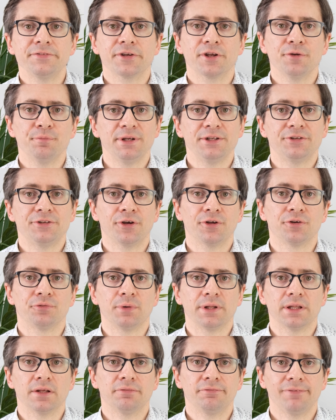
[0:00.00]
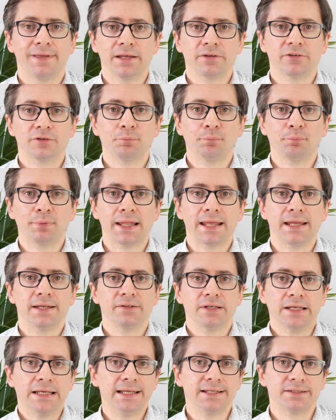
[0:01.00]
can be done with a fixed
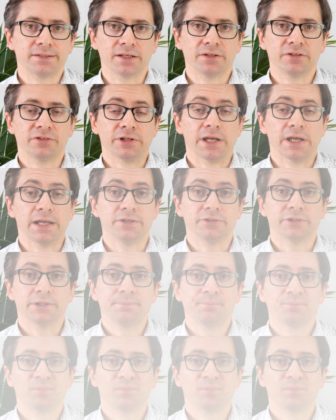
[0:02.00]
plate heat exchanger,